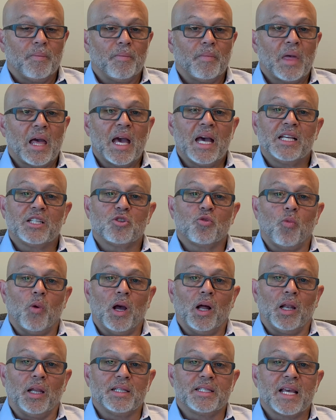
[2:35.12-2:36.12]
as
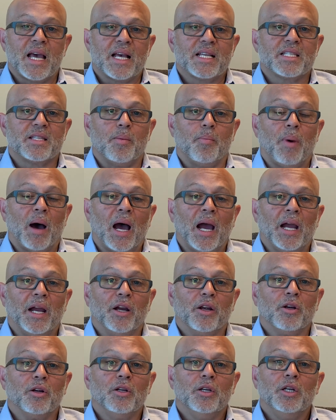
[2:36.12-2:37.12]
well as ask the
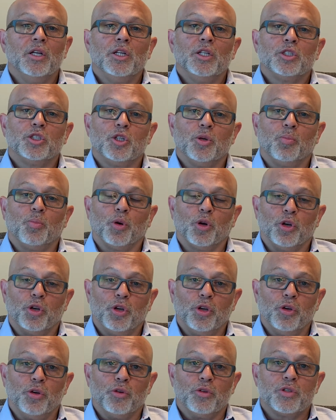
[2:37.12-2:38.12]
buyer to
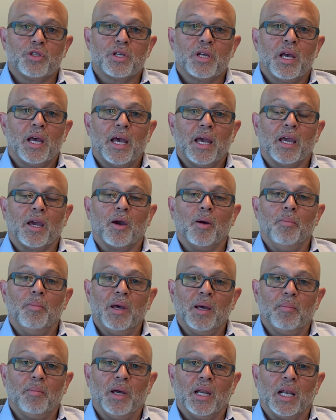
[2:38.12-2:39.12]
produce a
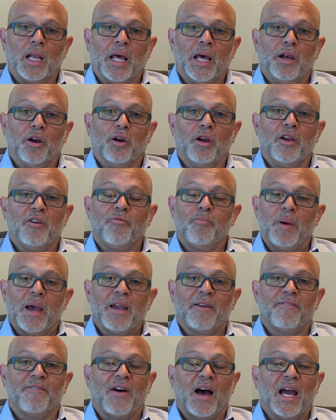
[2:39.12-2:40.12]
commitment letter if
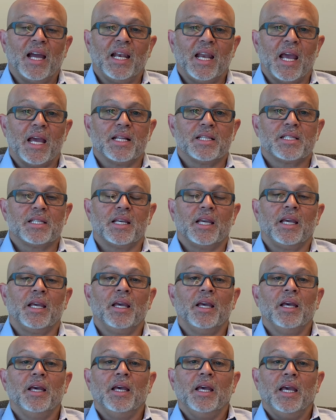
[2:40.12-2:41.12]
bank
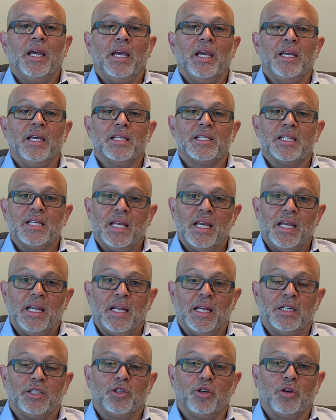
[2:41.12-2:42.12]
financing is
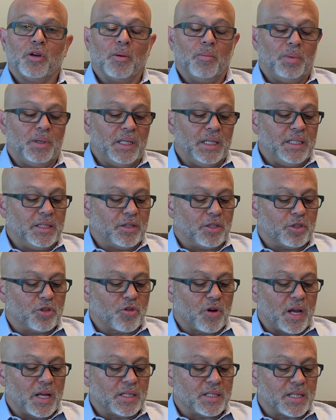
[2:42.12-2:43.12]
needed to complete the
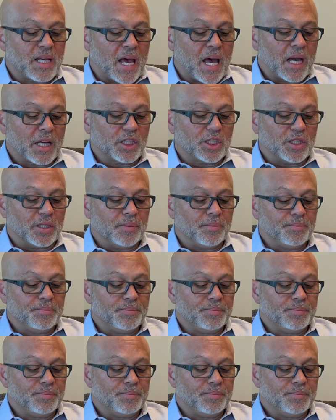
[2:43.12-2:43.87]
transaction.